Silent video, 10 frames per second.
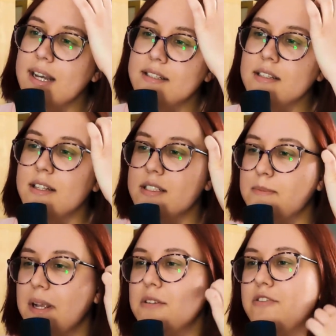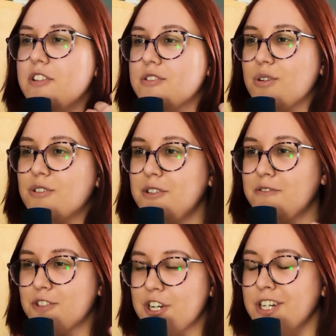I didn't expect to feel sorry
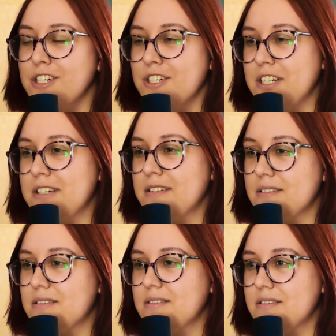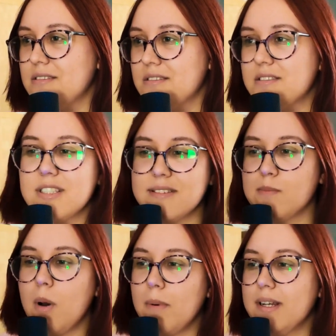for her in
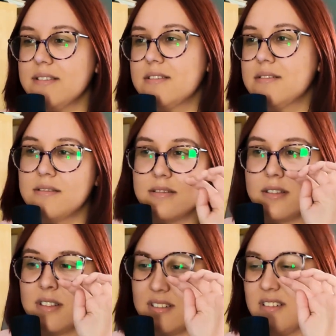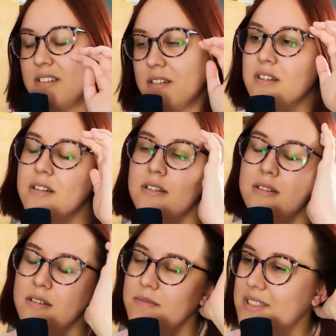this moment.
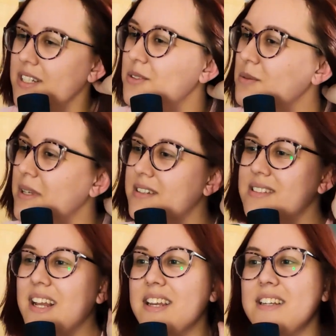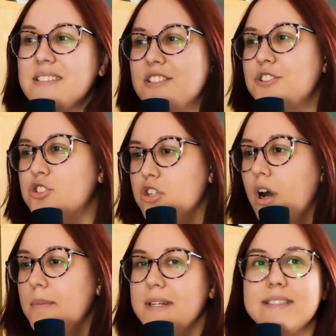But I do, because like, it's her
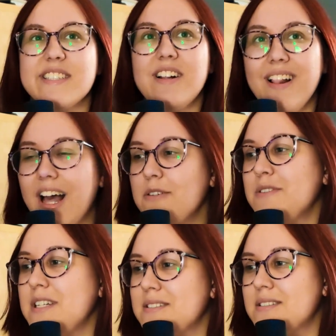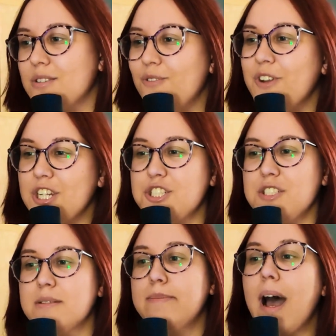job, it's her life, it's something
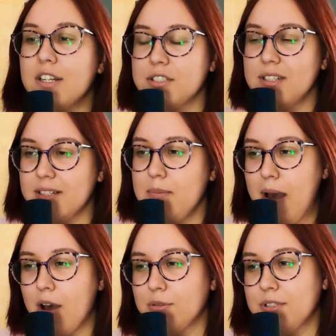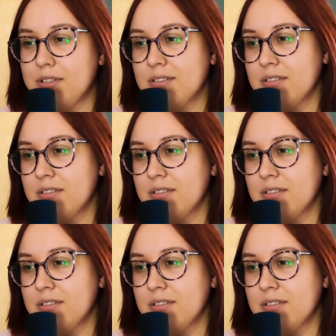she's passionate about.